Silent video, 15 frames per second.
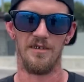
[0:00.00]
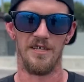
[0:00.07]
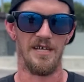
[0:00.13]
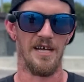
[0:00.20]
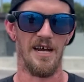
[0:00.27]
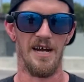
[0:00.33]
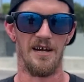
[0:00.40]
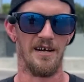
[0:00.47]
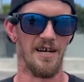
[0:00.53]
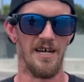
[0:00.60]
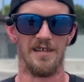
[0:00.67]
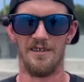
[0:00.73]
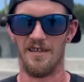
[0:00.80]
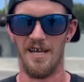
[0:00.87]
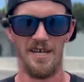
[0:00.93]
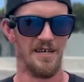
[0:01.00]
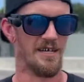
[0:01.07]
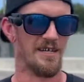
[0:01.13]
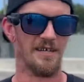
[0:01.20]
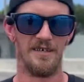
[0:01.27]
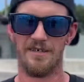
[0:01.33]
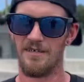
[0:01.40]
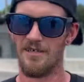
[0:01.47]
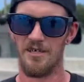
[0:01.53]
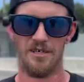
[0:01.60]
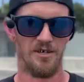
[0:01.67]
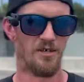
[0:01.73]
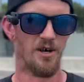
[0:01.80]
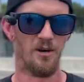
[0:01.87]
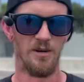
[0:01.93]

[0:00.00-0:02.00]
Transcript: in the air and landed. No